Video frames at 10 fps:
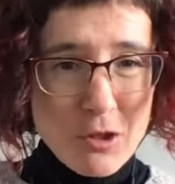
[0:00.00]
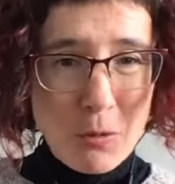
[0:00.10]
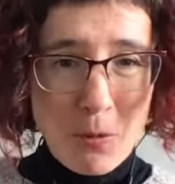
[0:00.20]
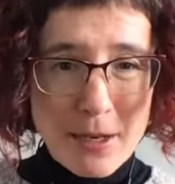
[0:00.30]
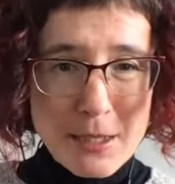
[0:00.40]

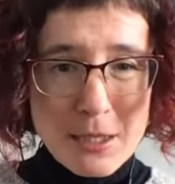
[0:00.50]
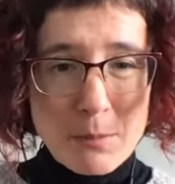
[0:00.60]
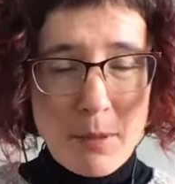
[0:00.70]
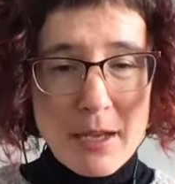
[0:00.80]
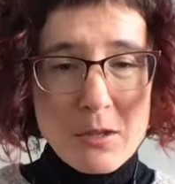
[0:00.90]
choice
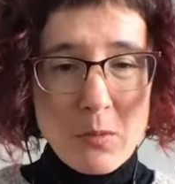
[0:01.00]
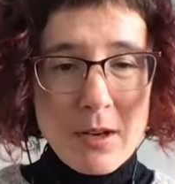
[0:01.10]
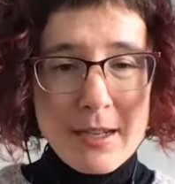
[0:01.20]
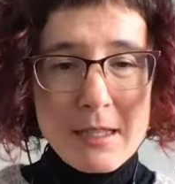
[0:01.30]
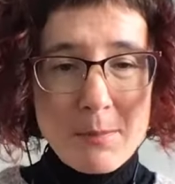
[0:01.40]
debate
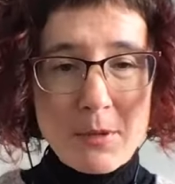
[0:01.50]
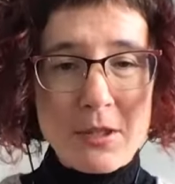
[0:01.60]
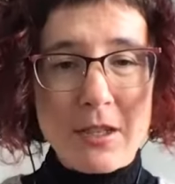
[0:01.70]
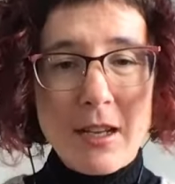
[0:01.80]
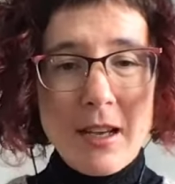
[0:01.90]
wise,
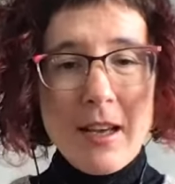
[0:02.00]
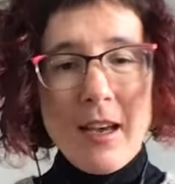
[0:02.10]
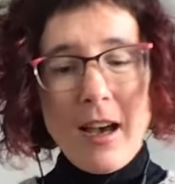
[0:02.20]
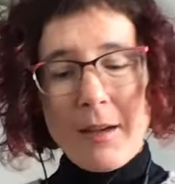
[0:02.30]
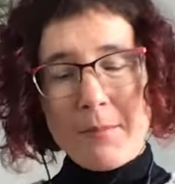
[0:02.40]
but
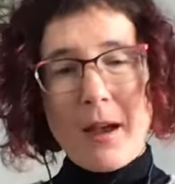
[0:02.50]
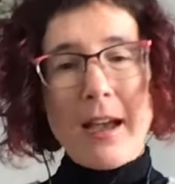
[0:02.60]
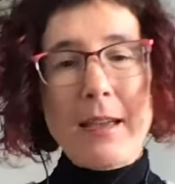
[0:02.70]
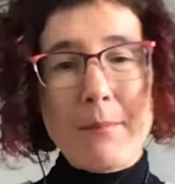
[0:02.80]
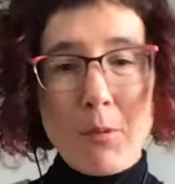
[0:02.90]
um,
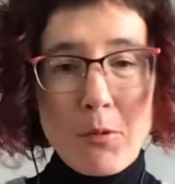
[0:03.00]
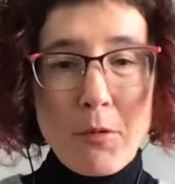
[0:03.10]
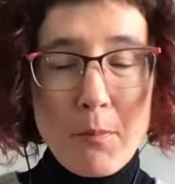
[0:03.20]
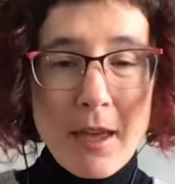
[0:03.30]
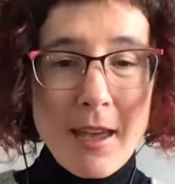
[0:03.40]
I
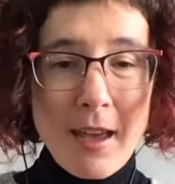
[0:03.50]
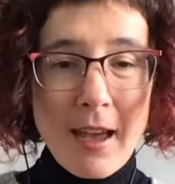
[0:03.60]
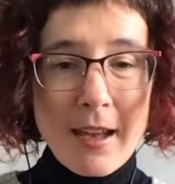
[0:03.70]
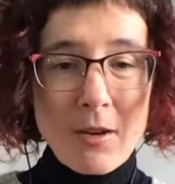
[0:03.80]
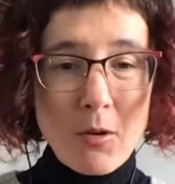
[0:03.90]
both me
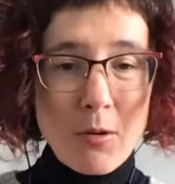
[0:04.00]
and